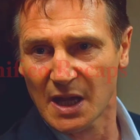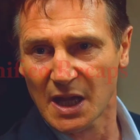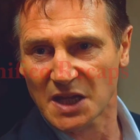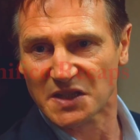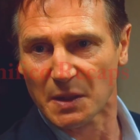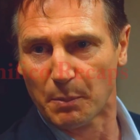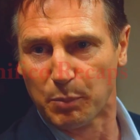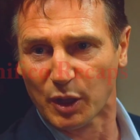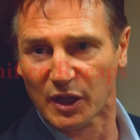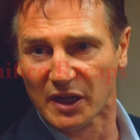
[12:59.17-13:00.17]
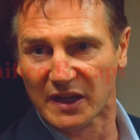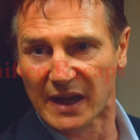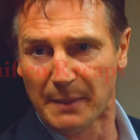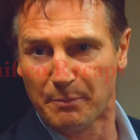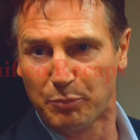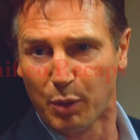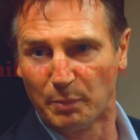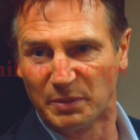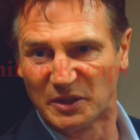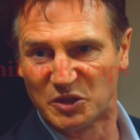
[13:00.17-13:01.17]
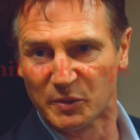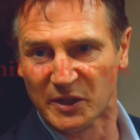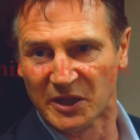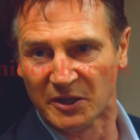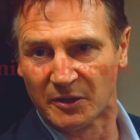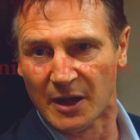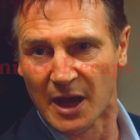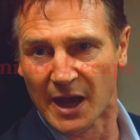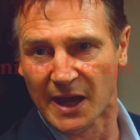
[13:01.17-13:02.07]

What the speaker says: to identify St. Clair until he has more information.